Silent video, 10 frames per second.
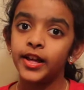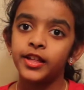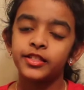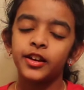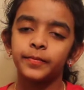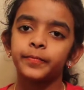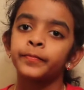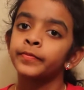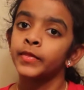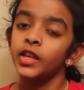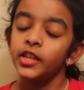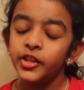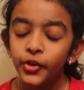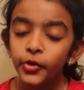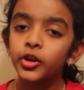So
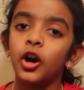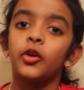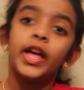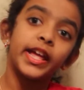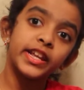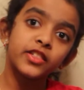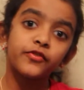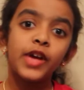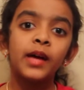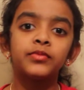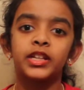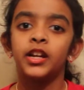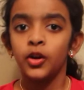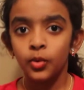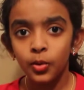Hugo and his family
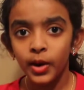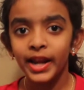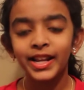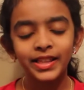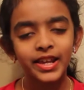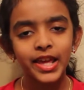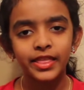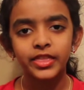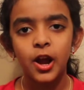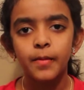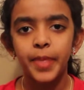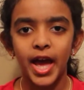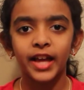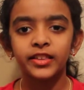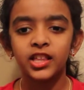were waiting to get their
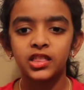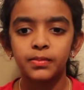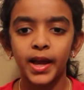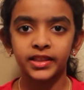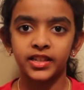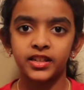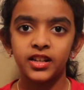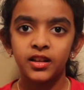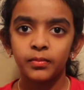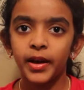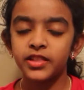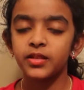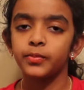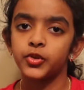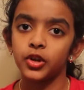bags inspected by
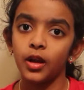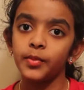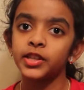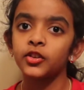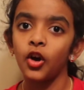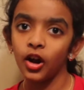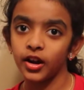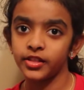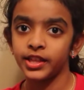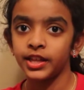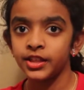some German guards.